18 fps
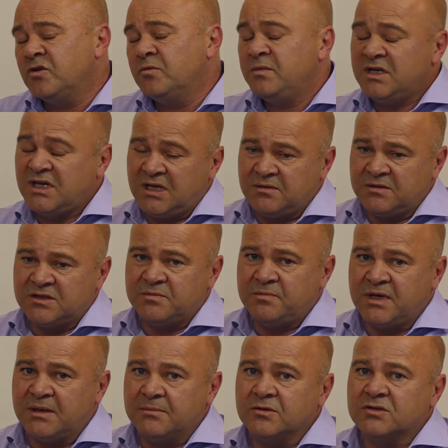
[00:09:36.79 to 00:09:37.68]
you need
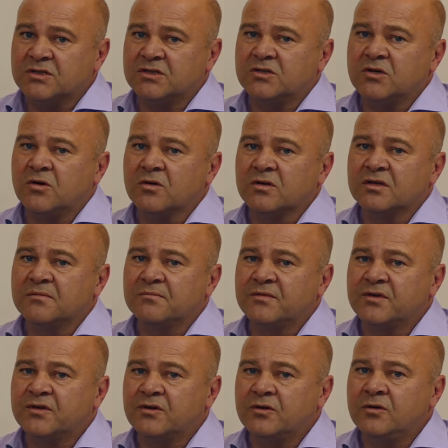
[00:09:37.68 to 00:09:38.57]
to be able to talk
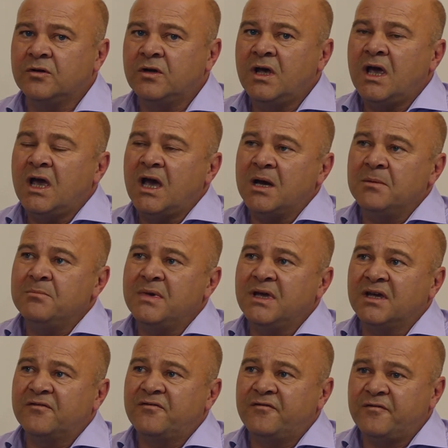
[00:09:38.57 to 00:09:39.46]
them through and
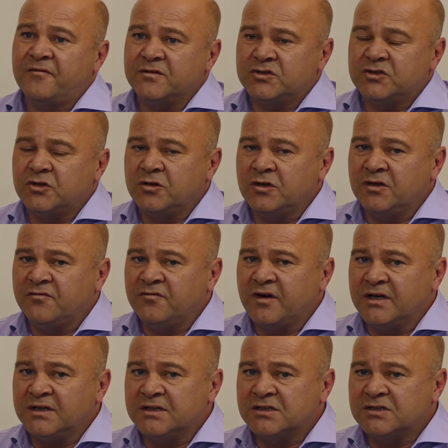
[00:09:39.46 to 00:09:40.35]
make sure you
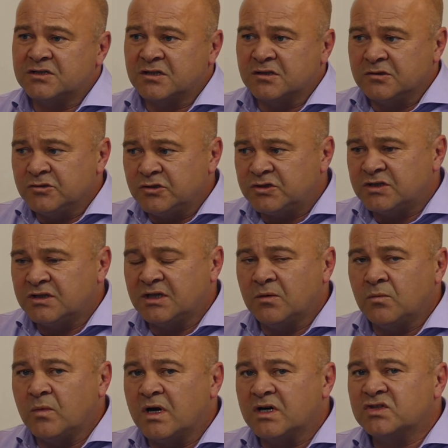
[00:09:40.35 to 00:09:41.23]
find a solution
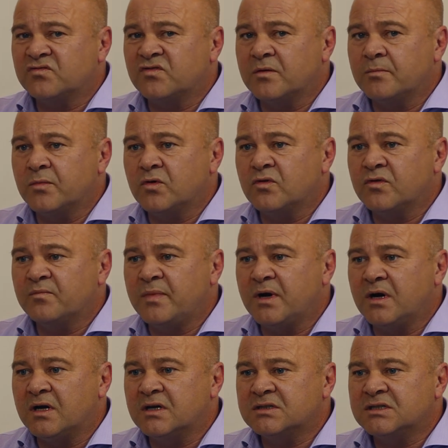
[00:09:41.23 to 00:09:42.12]
that works for both
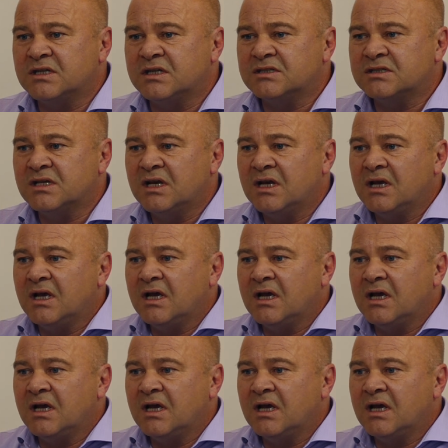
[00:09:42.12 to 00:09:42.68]
parties.